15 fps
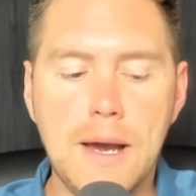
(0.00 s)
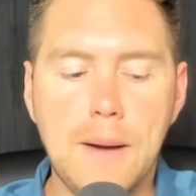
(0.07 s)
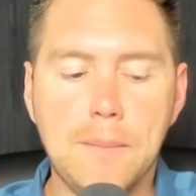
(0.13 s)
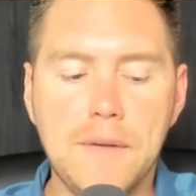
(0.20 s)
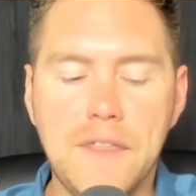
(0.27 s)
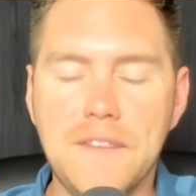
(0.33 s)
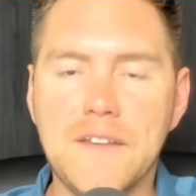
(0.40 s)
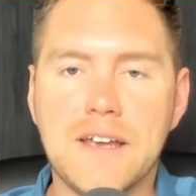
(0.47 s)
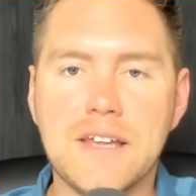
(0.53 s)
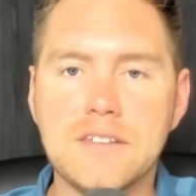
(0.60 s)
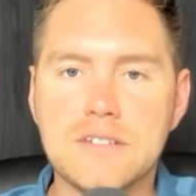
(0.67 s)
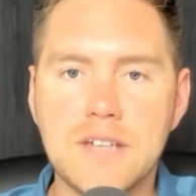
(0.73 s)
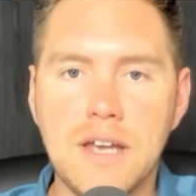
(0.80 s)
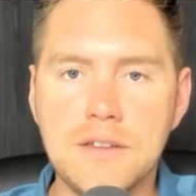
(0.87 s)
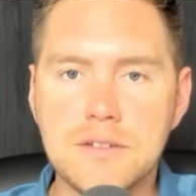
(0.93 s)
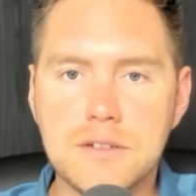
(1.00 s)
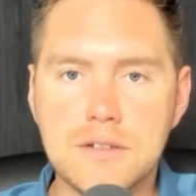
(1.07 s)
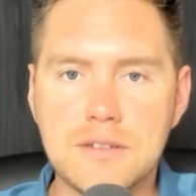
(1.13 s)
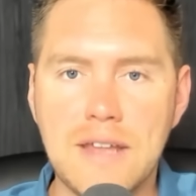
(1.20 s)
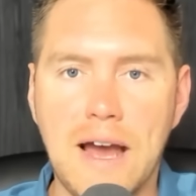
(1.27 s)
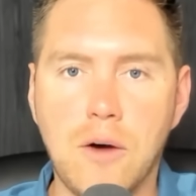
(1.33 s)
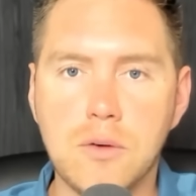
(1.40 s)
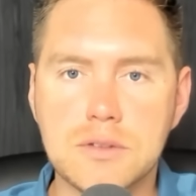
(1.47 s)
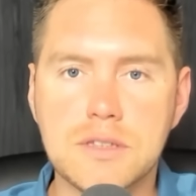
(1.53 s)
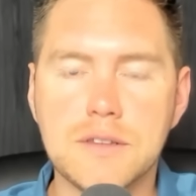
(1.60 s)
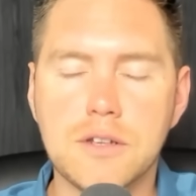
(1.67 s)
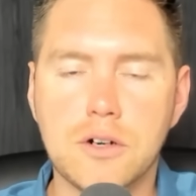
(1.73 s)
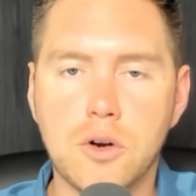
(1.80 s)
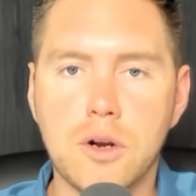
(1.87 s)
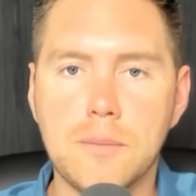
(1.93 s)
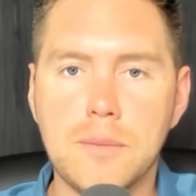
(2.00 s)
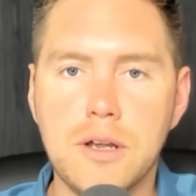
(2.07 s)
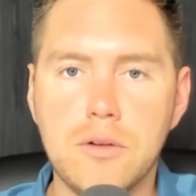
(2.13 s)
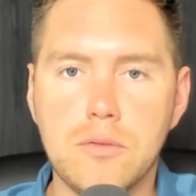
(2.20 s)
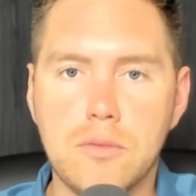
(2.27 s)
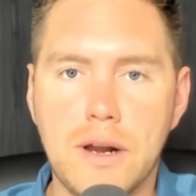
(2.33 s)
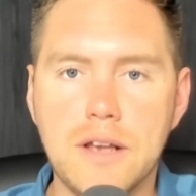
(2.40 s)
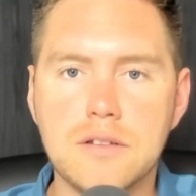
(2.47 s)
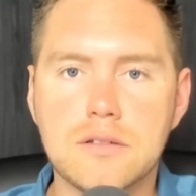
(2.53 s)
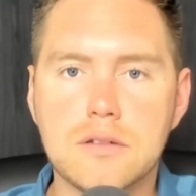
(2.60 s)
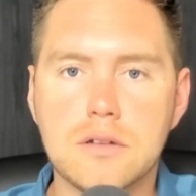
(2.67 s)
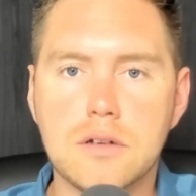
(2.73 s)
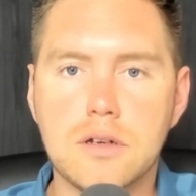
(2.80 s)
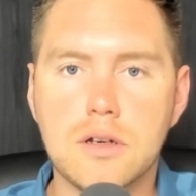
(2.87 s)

But then the consensus now is that they're going to be raised,